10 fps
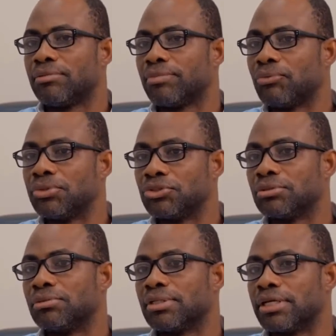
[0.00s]
but we
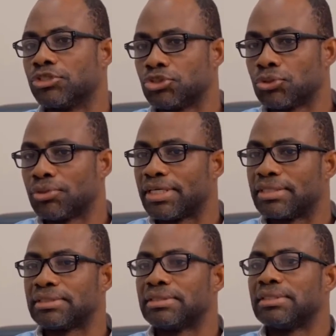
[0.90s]
should ensure
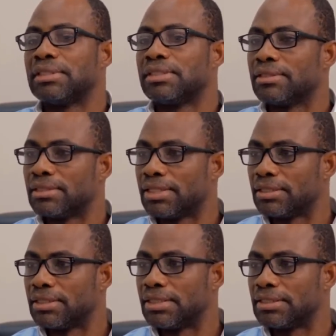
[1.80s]
that
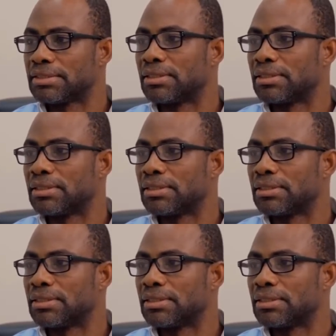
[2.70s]
these